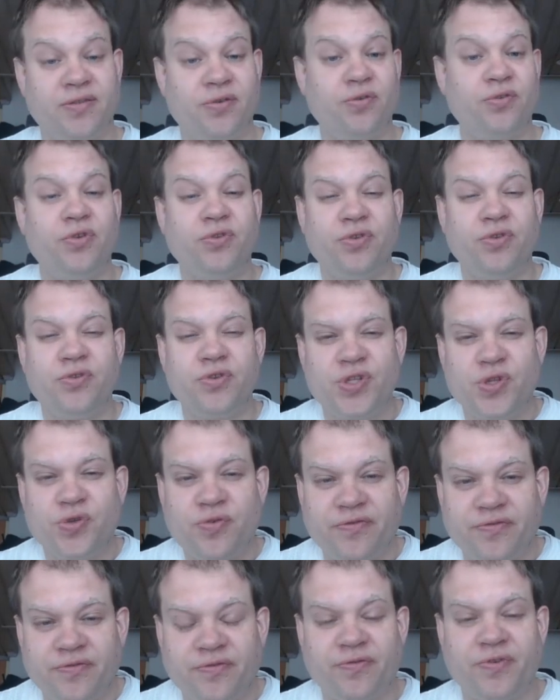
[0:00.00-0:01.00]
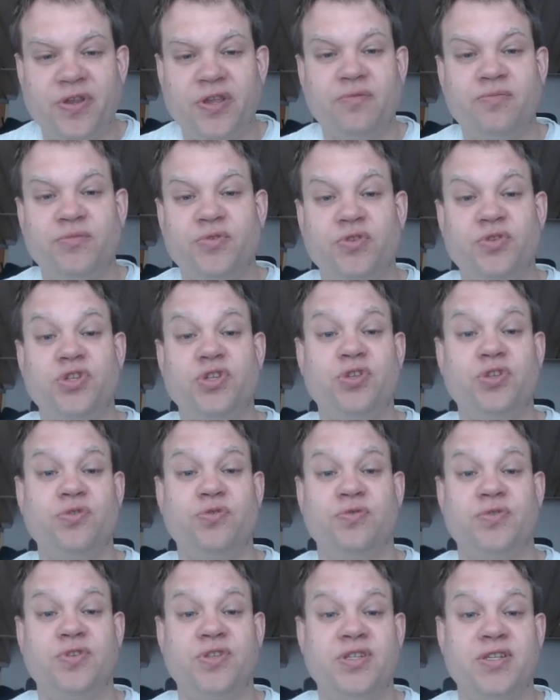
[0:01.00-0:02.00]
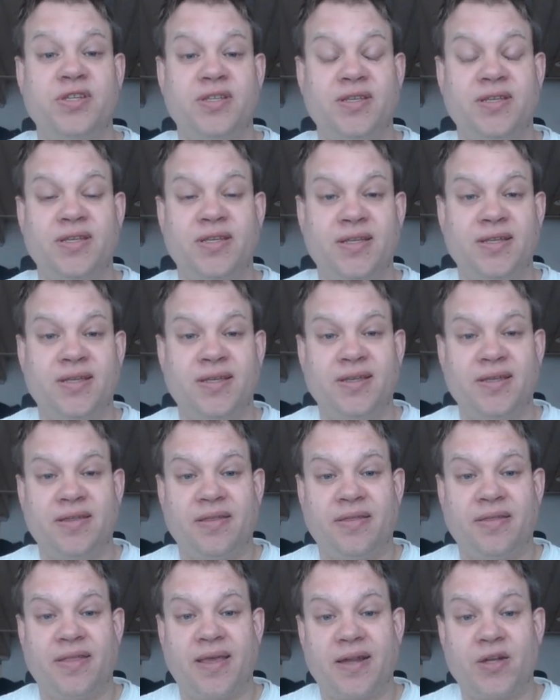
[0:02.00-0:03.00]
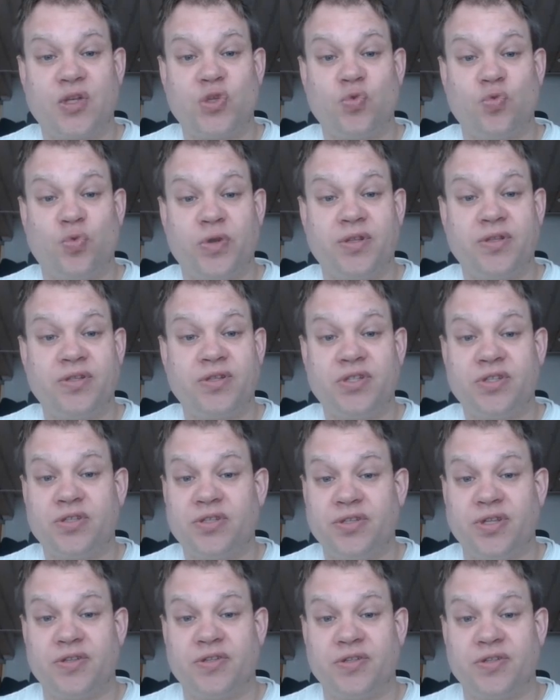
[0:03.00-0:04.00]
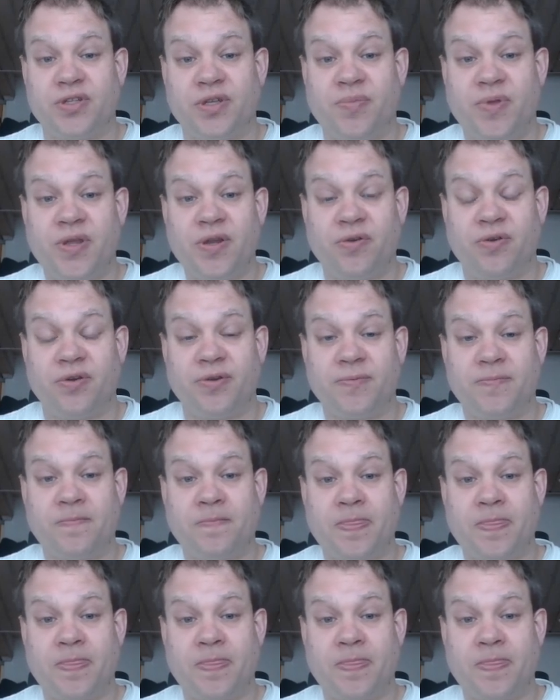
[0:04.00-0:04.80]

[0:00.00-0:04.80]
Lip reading: There's no freedom to choose that which doesn't appear.